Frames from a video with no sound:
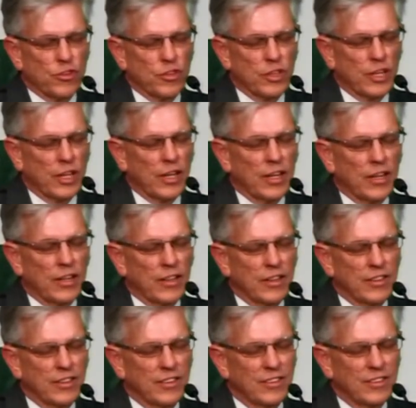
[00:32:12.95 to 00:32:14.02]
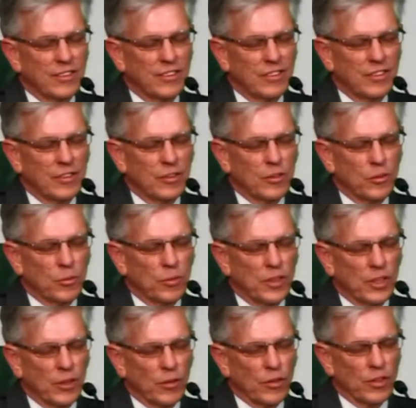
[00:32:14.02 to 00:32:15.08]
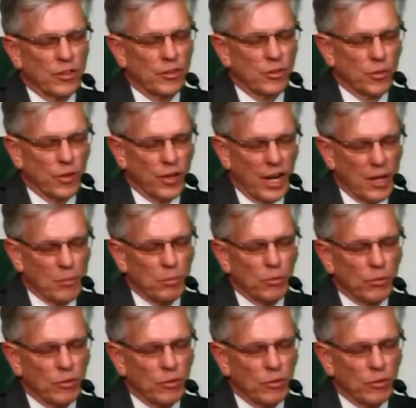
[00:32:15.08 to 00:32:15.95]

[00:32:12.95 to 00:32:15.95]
today, we know that you are able